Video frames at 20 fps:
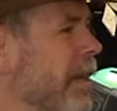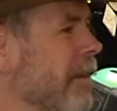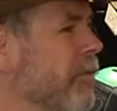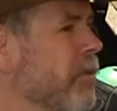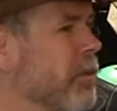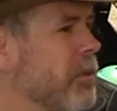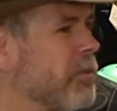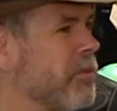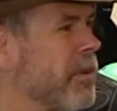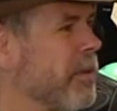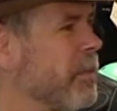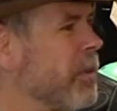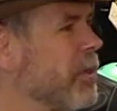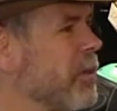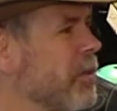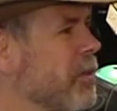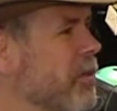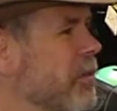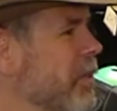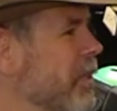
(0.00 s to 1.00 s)

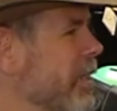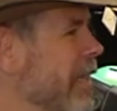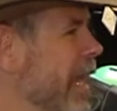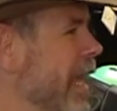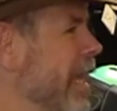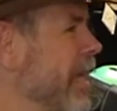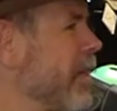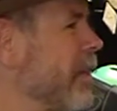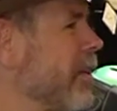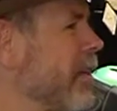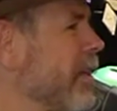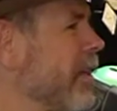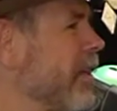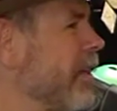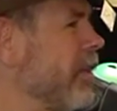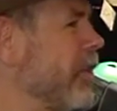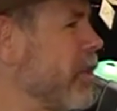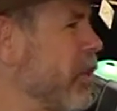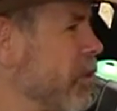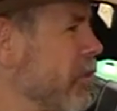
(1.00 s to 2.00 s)
distributors in Canada
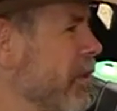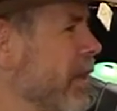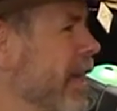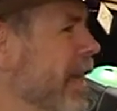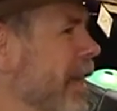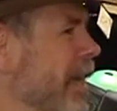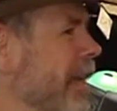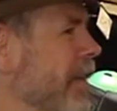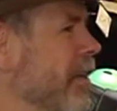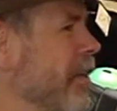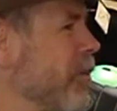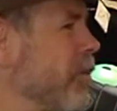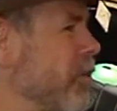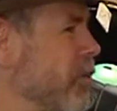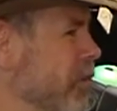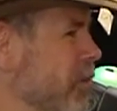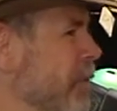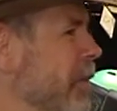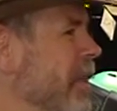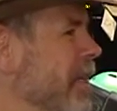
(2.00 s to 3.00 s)
and the UK and
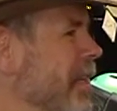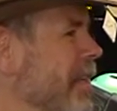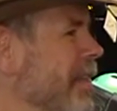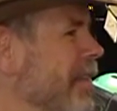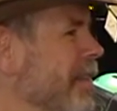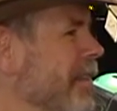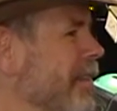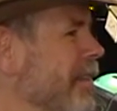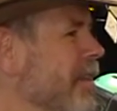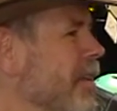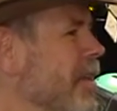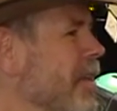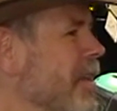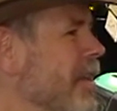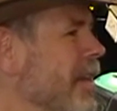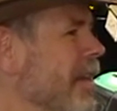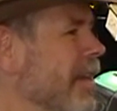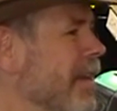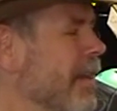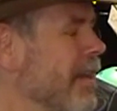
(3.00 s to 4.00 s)
Germany and
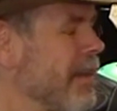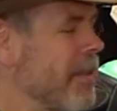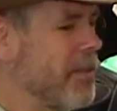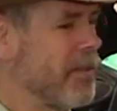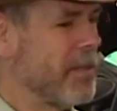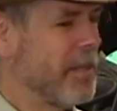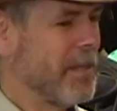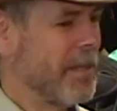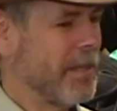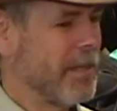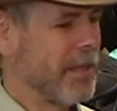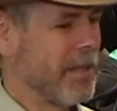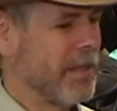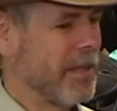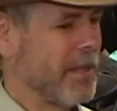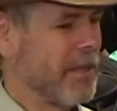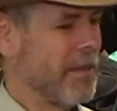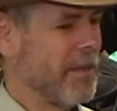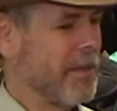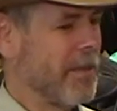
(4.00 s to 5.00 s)
uh, the
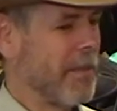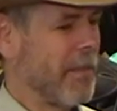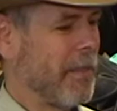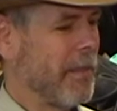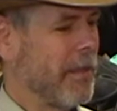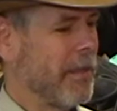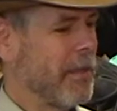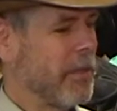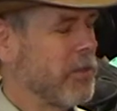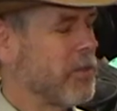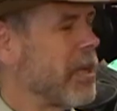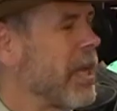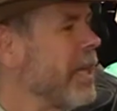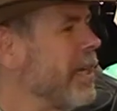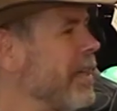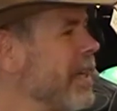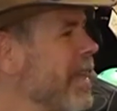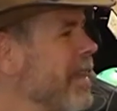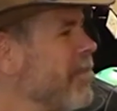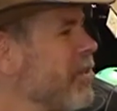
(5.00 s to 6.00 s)
uh, uh,
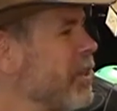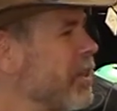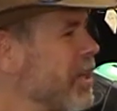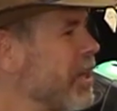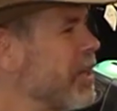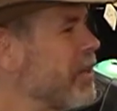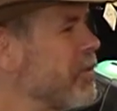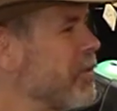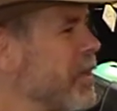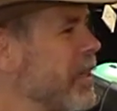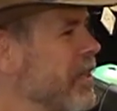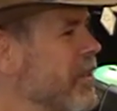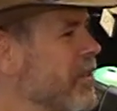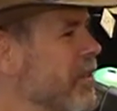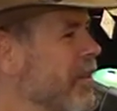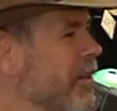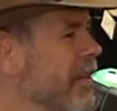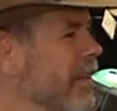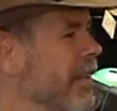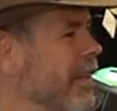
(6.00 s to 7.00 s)
Scandinavian countries,
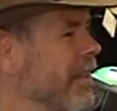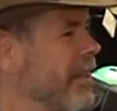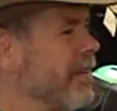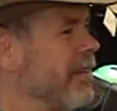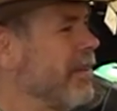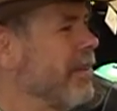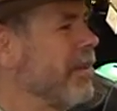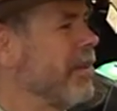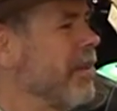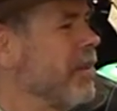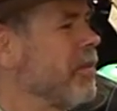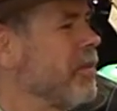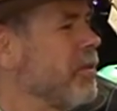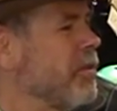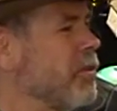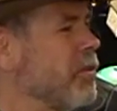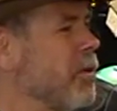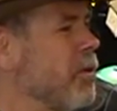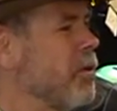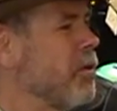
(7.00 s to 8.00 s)
and uh,
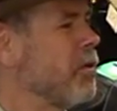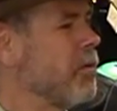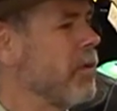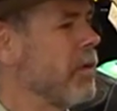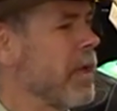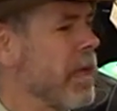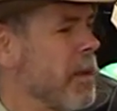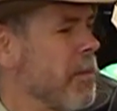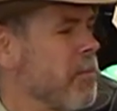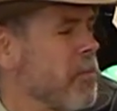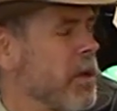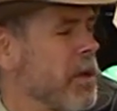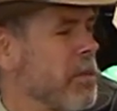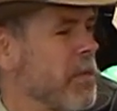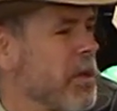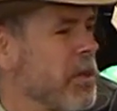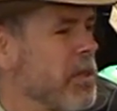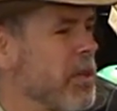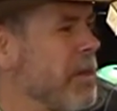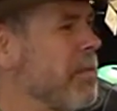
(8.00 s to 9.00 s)
so yeah, pretty
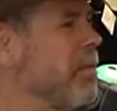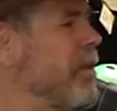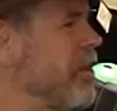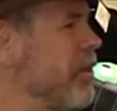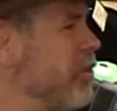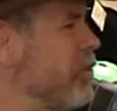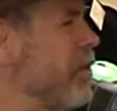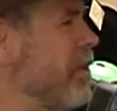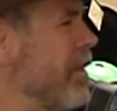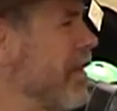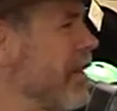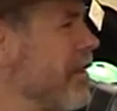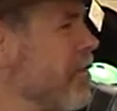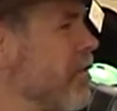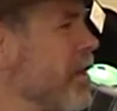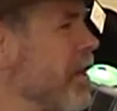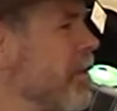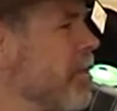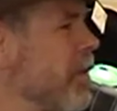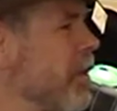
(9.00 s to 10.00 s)
much any place you can get
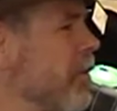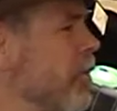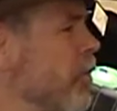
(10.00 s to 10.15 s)
one. But